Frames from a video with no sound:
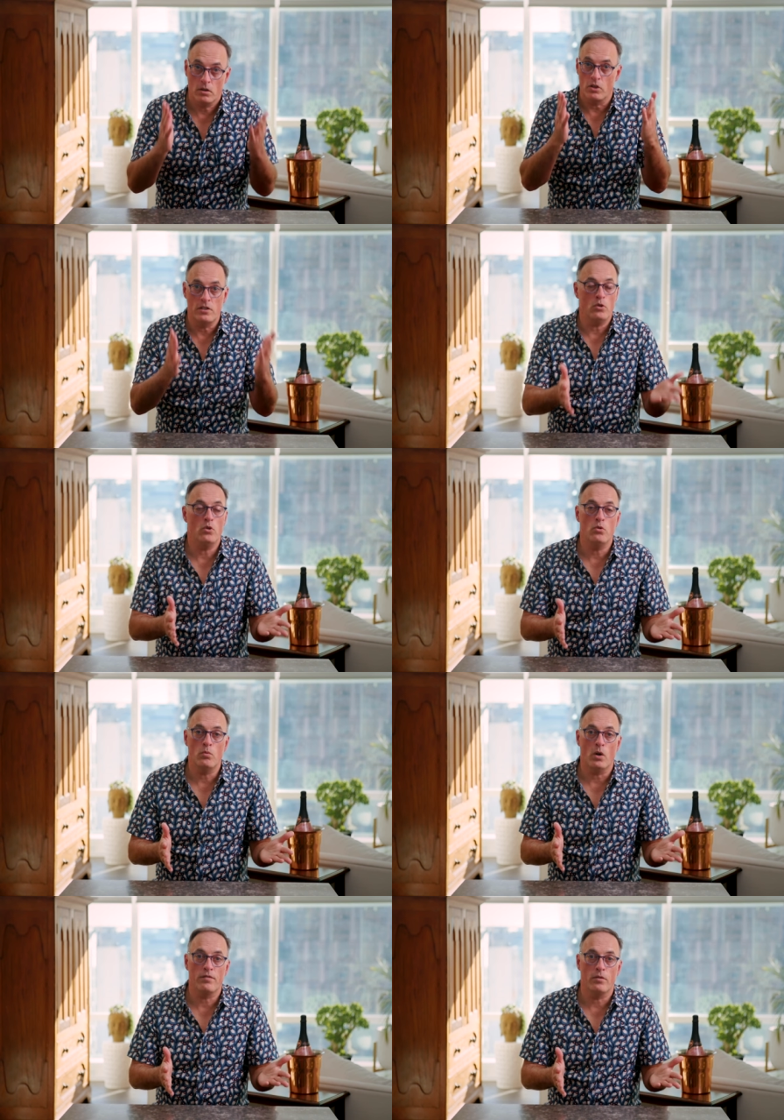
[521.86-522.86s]
Continue to
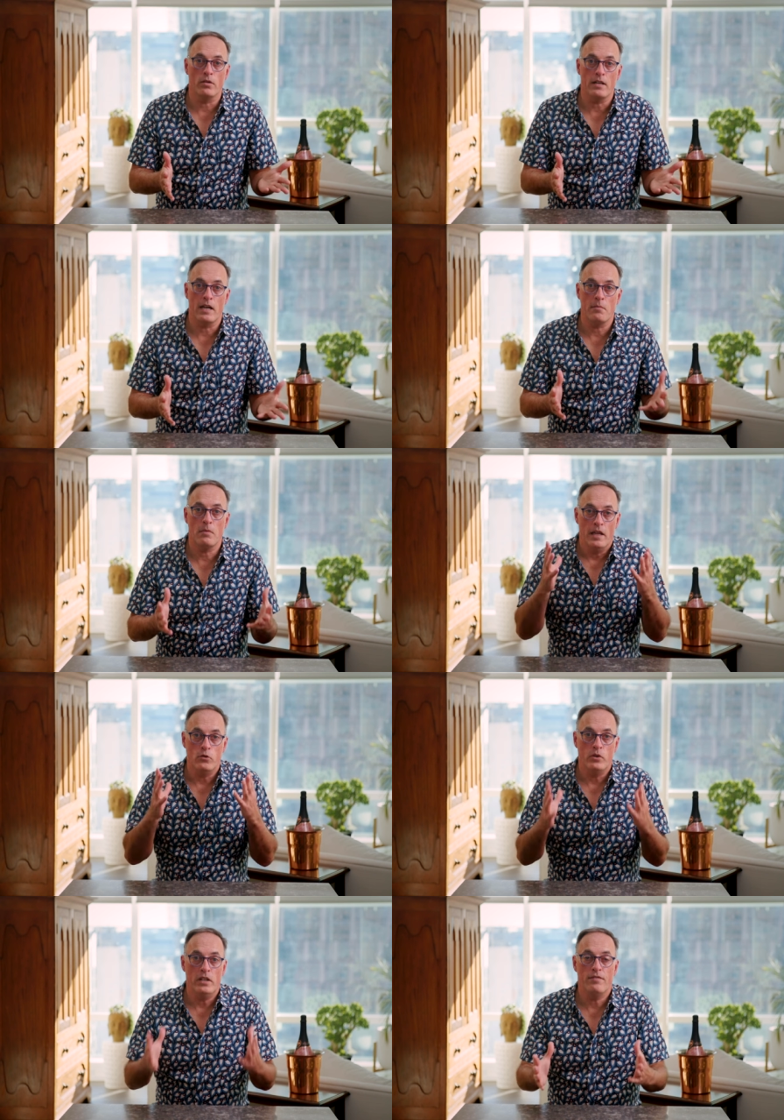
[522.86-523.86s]
work full time
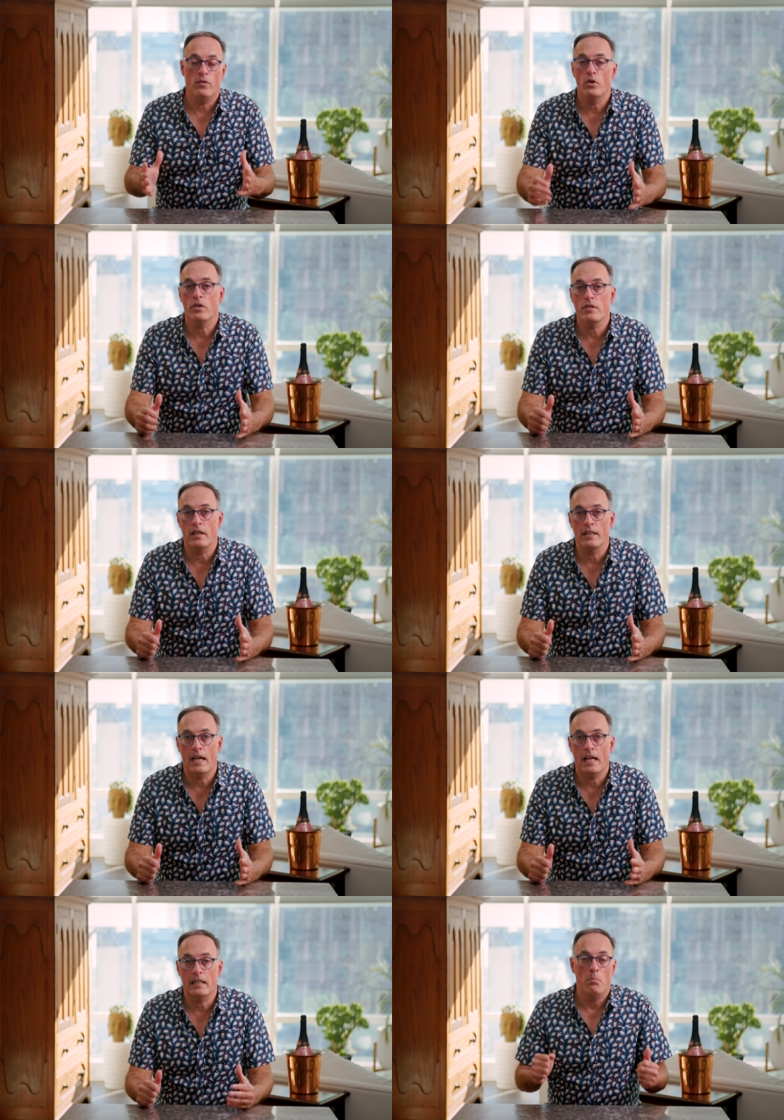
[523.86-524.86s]
and really focus on
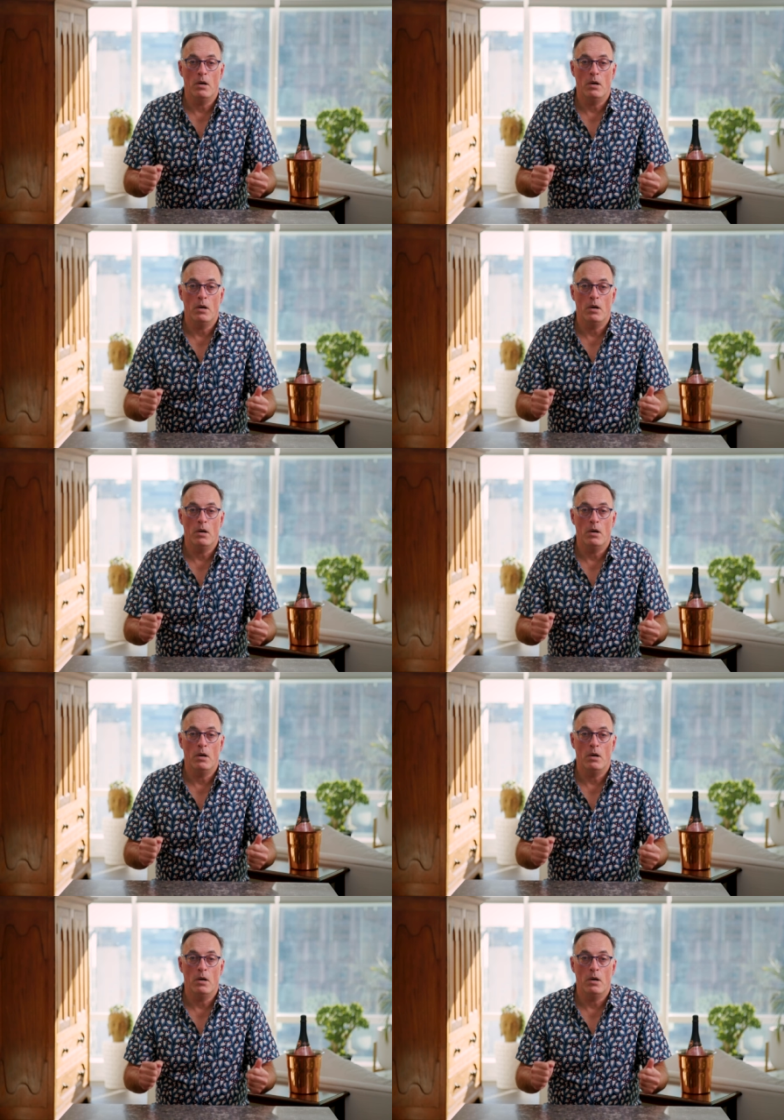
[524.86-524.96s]
that,